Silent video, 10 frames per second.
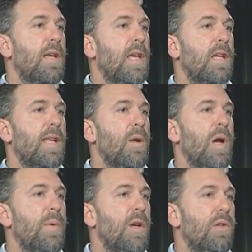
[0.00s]
And in that
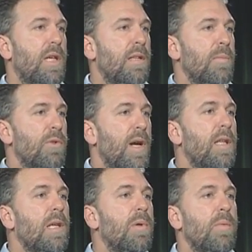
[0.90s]
way, we don't look at them
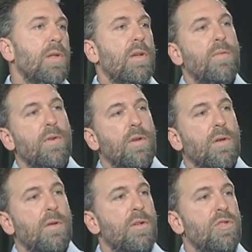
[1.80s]
directly, but we look for
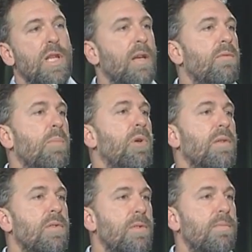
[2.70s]
their genetic
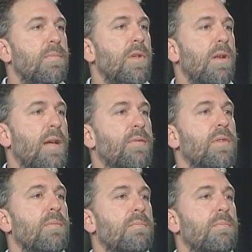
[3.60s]
footprints that are left